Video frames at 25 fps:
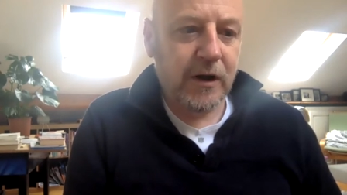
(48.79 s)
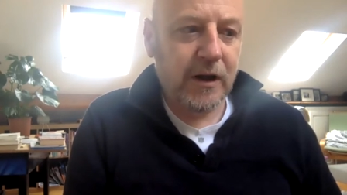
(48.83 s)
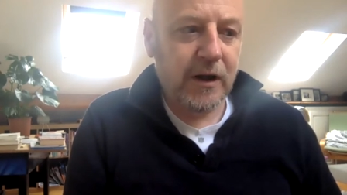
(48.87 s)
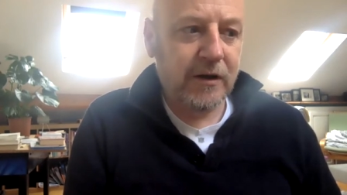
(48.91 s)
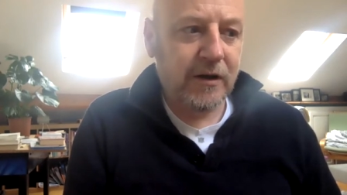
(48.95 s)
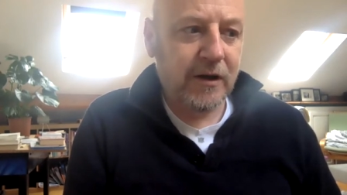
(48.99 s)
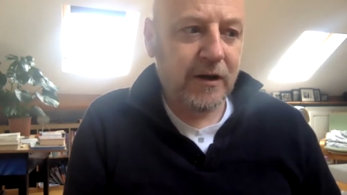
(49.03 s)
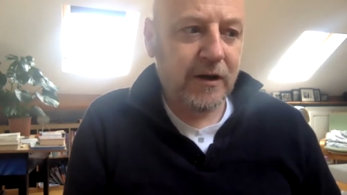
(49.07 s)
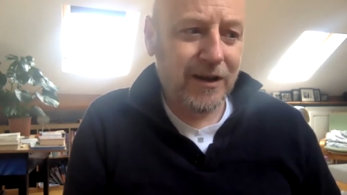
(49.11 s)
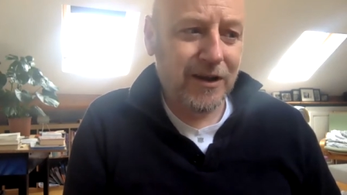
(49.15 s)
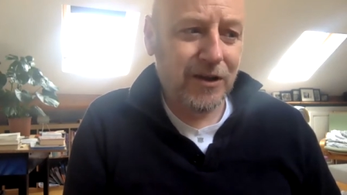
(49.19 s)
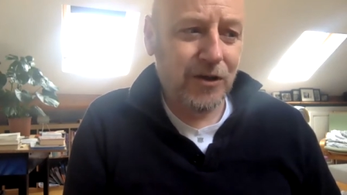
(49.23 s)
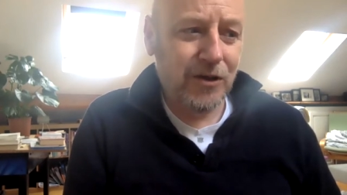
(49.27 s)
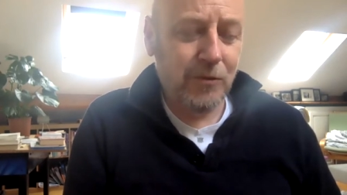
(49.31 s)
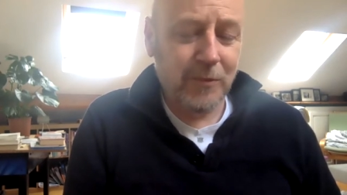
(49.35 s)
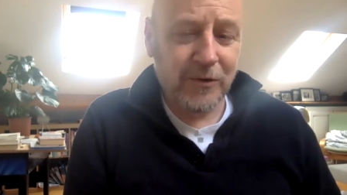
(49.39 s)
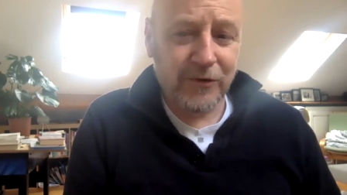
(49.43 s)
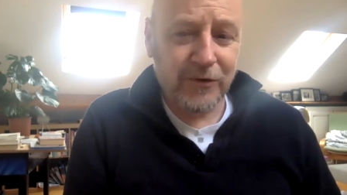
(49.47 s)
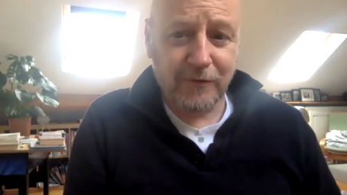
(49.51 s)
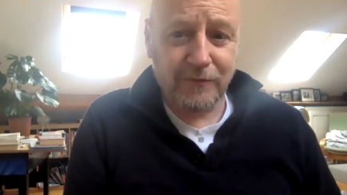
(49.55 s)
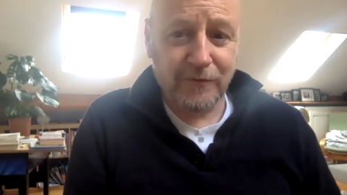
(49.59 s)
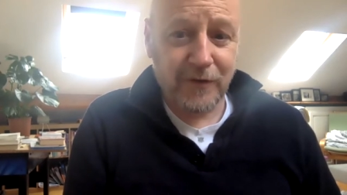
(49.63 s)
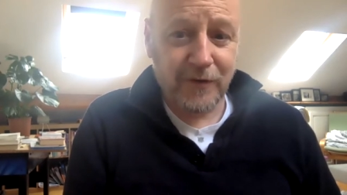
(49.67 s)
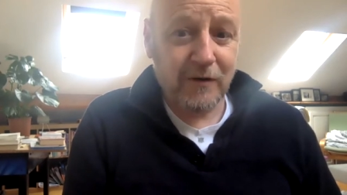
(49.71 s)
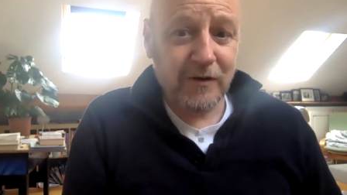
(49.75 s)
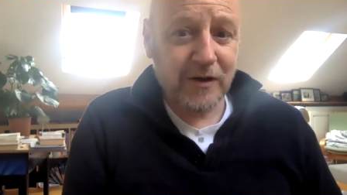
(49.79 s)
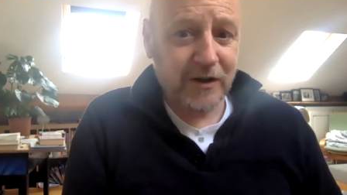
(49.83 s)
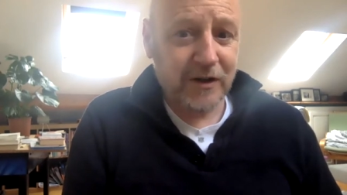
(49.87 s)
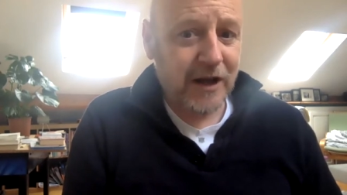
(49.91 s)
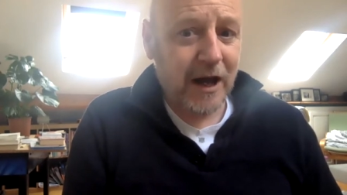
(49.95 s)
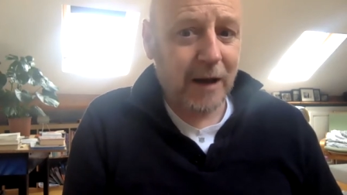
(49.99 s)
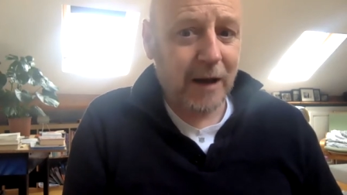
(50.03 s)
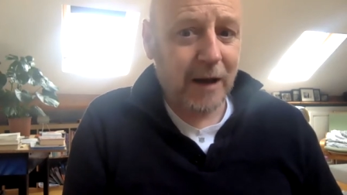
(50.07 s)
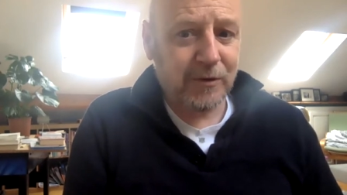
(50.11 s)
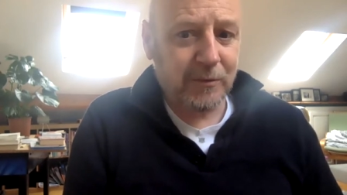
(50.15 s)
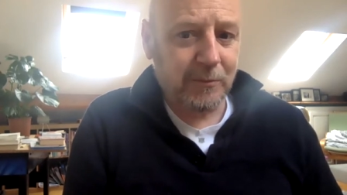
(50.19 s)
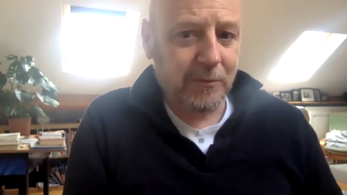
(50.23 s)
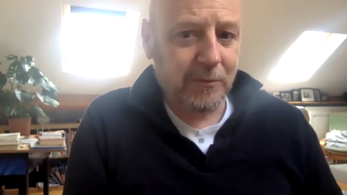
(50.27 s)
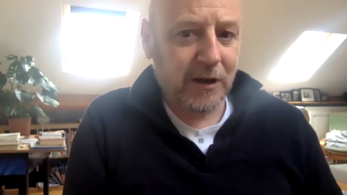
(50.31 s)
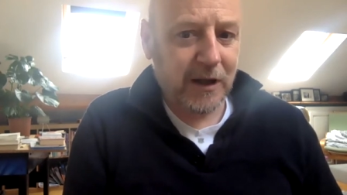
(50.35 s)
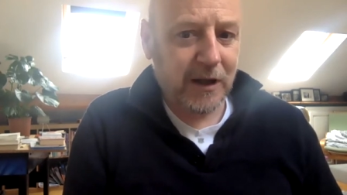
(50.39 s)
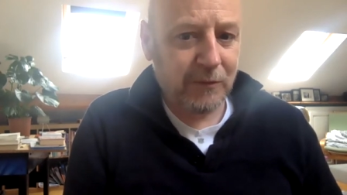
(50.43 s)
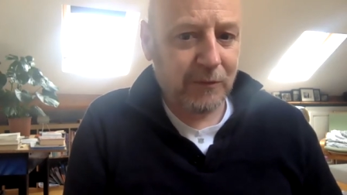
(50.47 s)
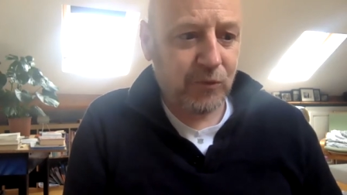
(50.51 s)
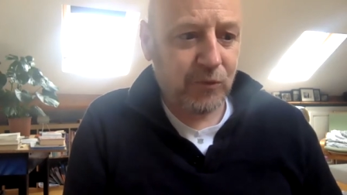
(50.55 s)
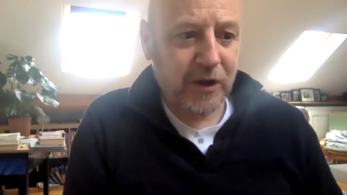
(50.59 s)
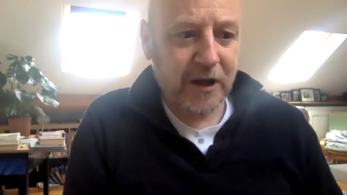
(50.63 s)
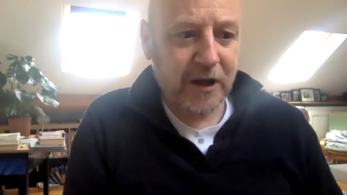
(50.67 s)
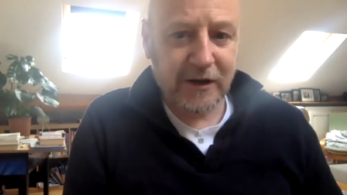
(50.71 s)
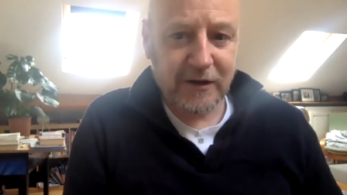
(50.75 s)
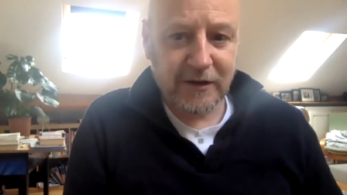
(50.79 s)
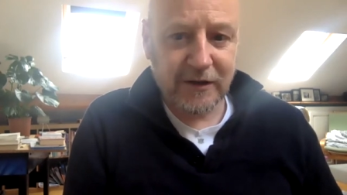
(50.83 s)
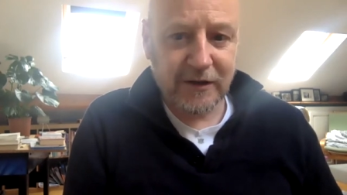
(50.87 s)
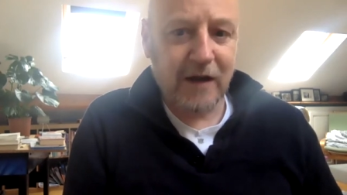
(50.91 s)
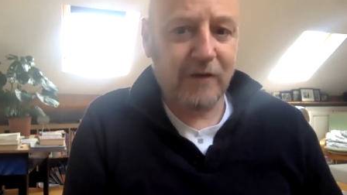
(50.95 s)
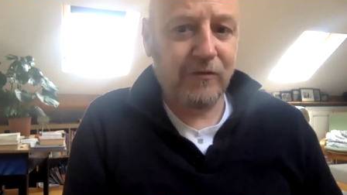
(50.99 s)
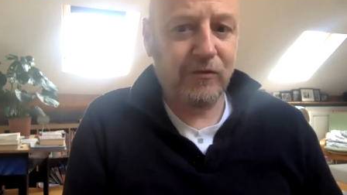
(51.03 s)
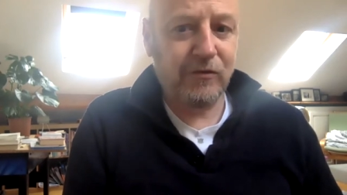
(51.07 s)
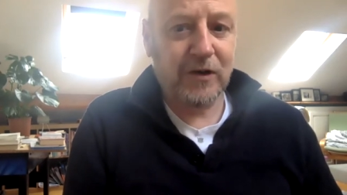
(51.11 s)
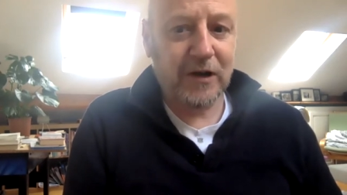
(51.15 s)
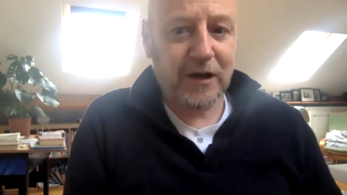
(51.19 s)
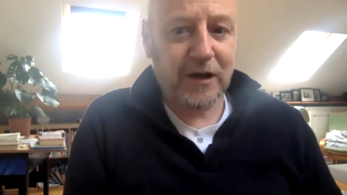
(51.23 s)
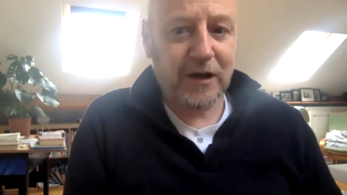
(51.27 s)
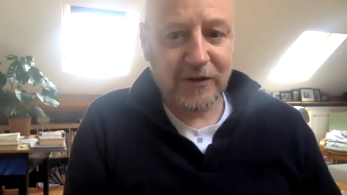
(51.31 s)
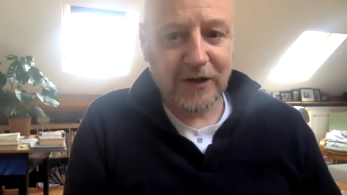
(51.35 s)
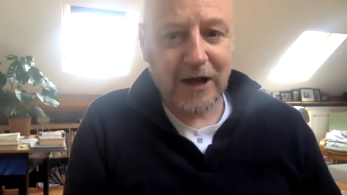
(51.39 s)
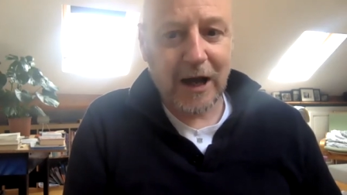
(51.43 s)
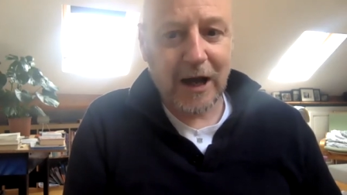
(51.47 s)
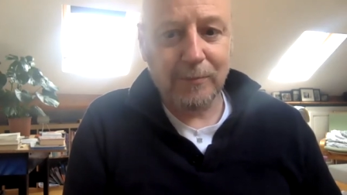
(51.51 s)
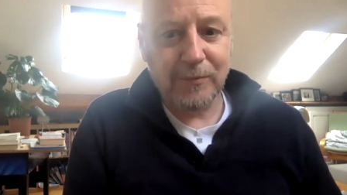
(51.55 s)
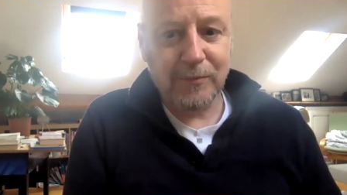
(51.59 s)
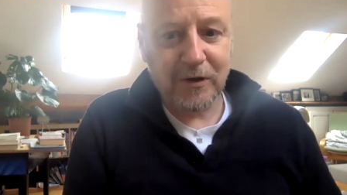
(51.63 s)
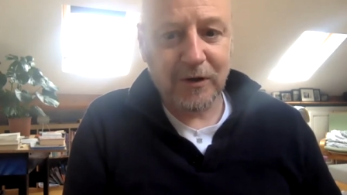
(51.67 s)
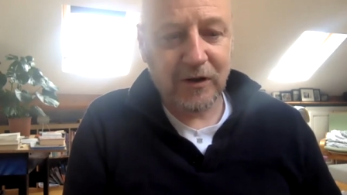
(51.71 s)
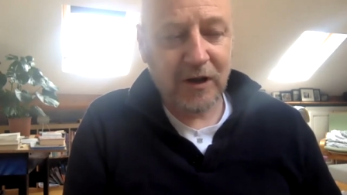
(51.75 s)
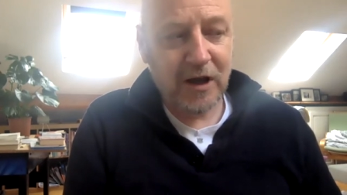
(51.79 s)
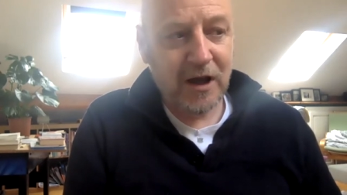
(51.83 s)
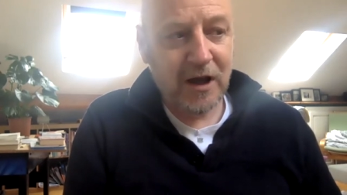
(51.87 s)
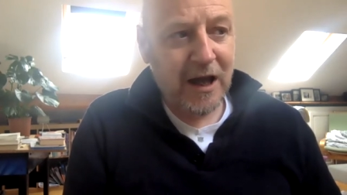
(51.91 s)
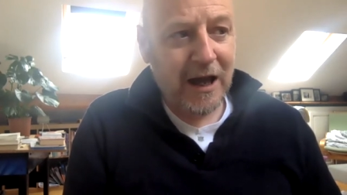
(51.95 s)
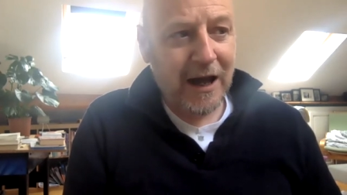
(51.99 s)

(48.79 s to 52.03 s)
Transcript: And humans are very adaptable, and we had definitely adapted.